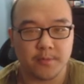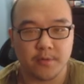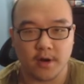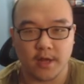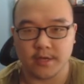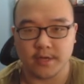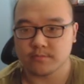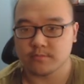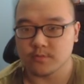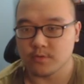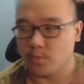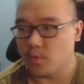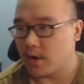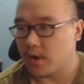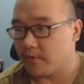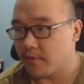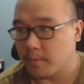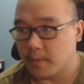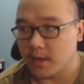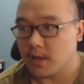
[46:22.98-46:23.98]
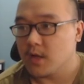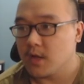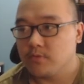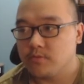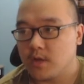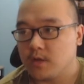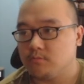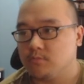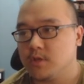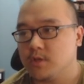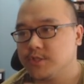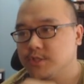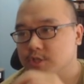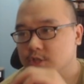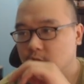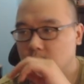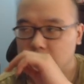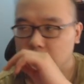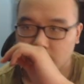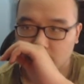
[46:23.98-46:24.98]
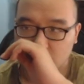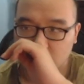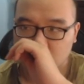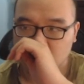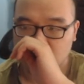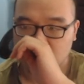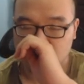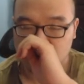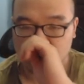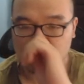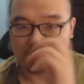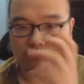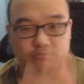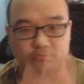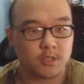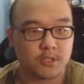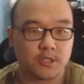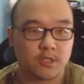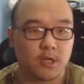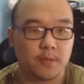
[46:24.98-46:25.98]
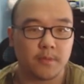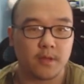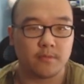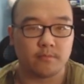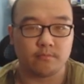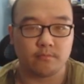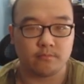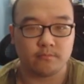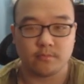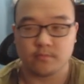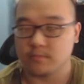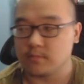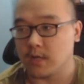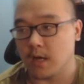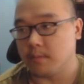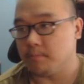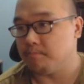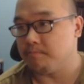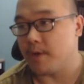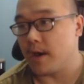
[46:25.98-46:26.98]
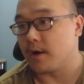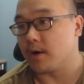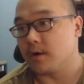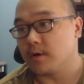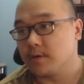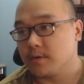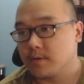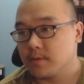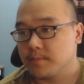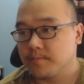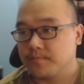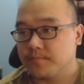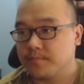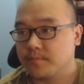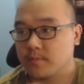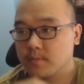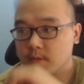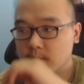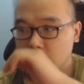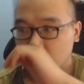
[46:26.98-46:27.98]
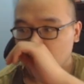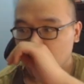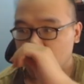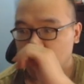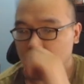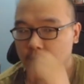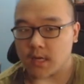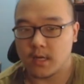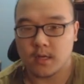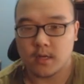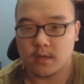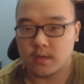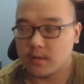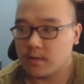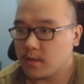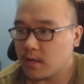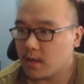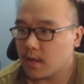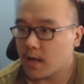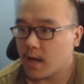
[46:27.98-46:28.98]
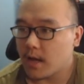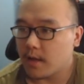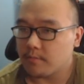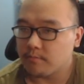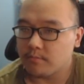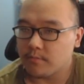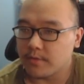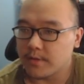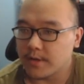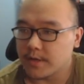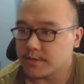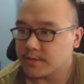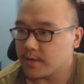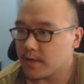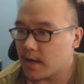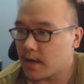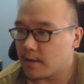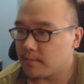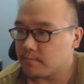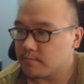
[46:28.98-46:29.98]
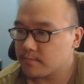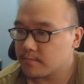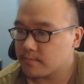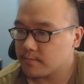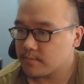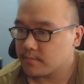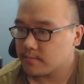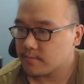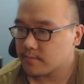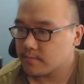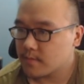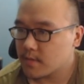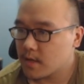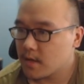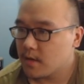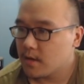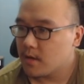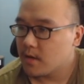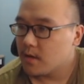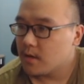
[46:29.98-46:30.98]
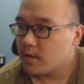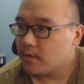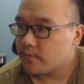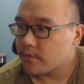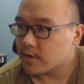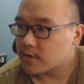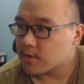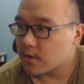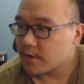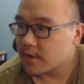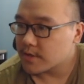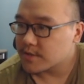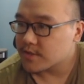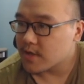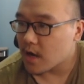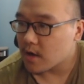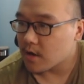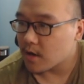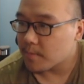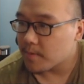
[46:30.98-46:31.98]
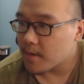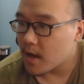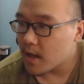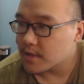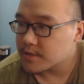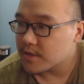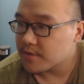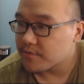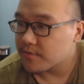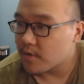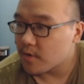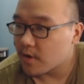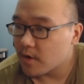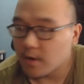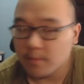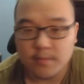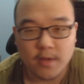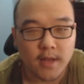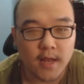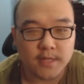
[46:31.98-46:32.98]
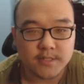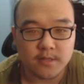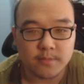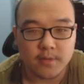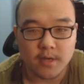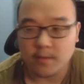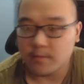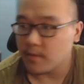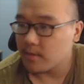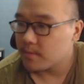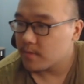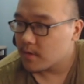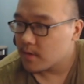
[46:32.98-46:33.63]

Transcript: or like do whatever. But this should have been this should have been done better. And then you got this. You got Victoria Soccer apology form. Yeah, that's the meme.